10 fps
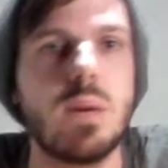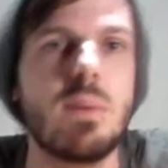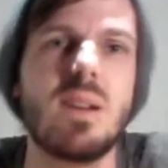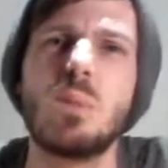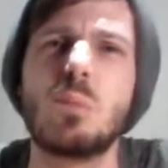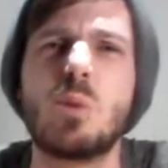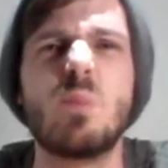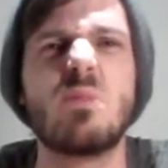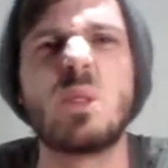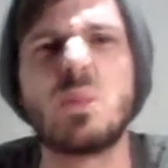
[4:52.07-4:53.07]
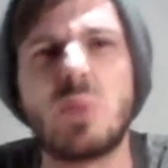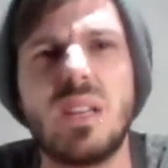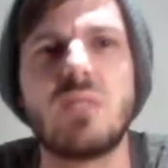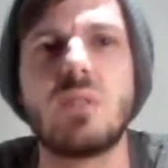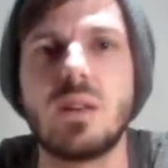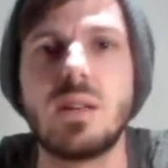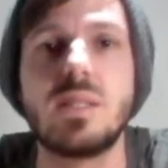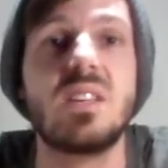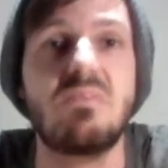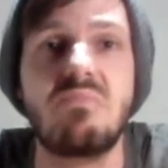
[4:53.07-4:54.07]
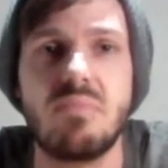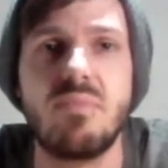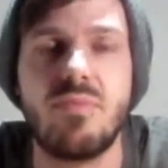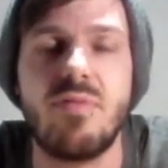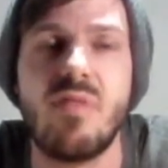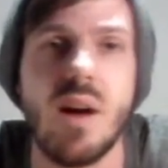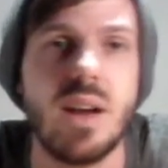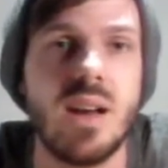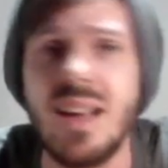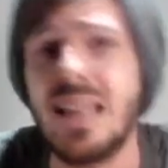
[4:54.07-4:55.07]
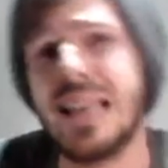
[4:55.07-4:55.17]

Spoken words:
Maybe a little bit more, 320, 330, fine.